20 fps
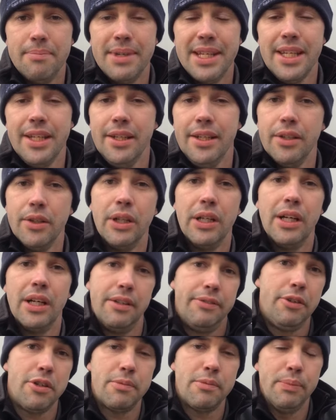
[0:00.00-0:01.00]
like me, or a
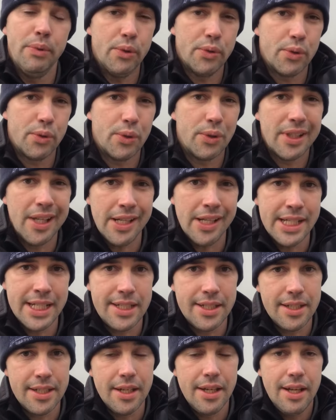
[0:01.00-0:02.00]
fog board or
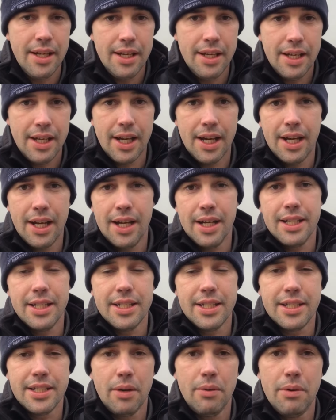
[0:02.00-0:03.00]
lights,
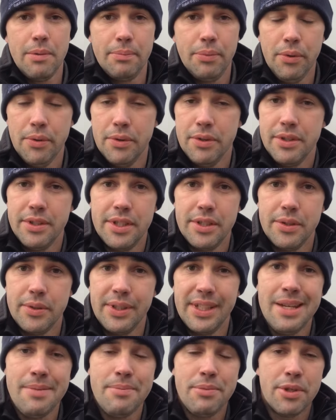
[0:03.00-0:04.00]
it's so important to
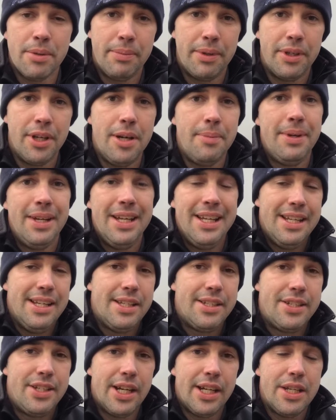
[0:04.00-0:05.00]
keep jumping up,
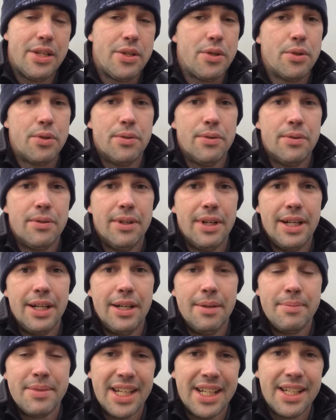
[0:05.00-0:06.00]
checking your
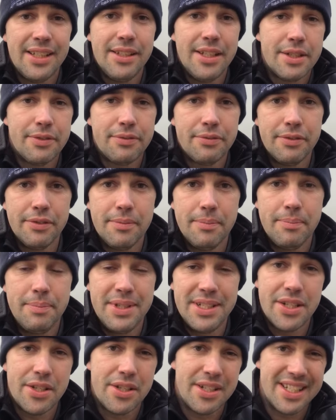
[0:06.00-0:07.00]
checking the different
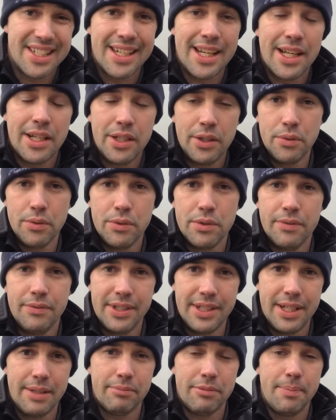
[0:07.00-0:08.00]
positions and angles of the
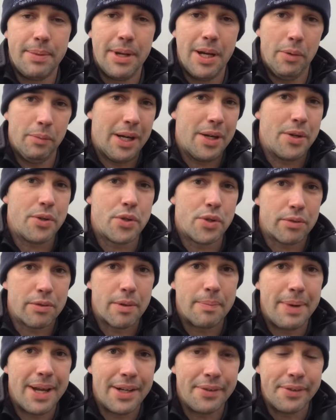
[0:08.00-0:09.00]
dent repair whilst you're
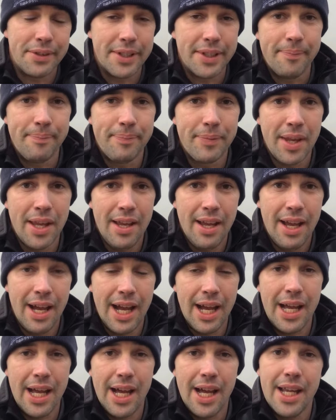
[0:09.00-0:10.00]
repairing it,
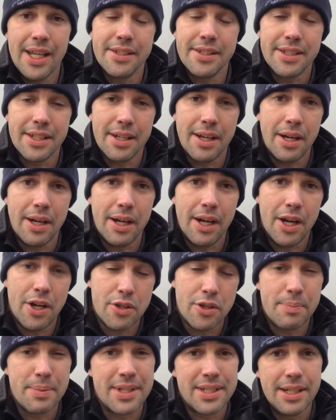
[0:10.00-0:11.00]
and
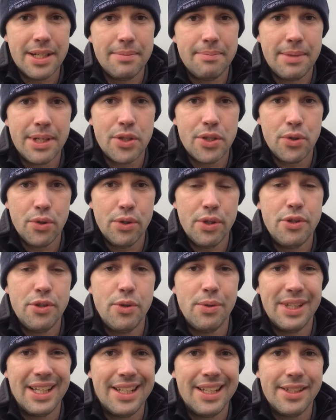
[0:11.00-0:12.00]
100% make sure you
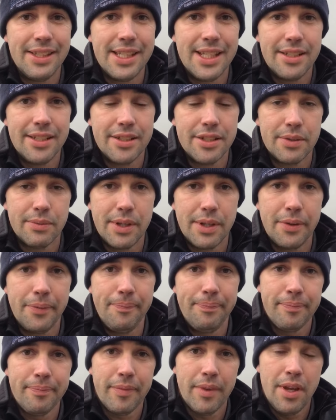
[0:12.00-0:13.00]
do that at the end as well.